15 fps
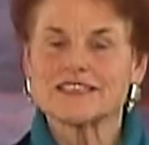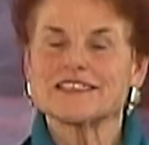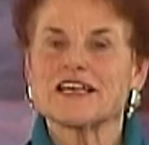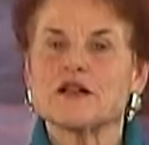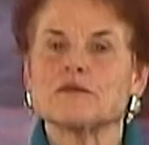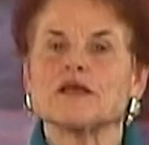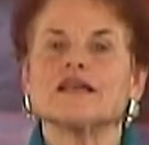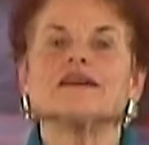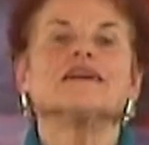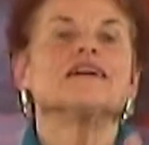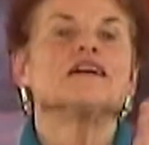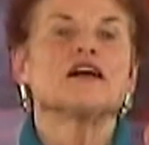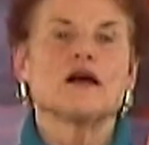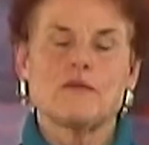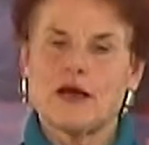tell me
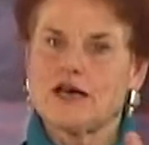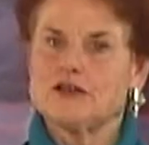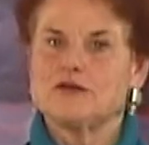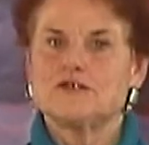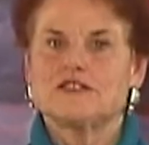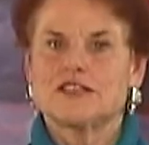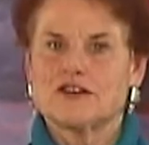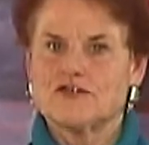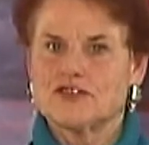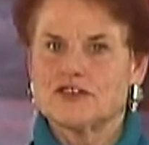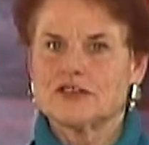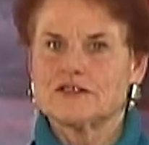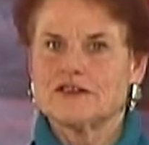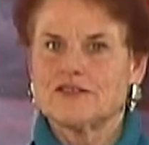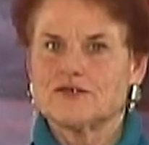about who's there for
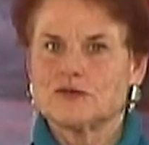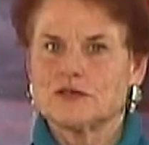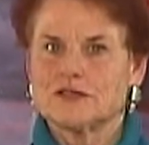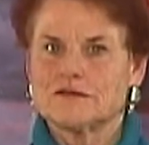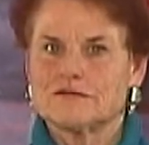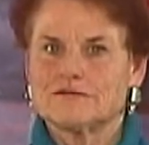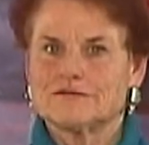their loved one.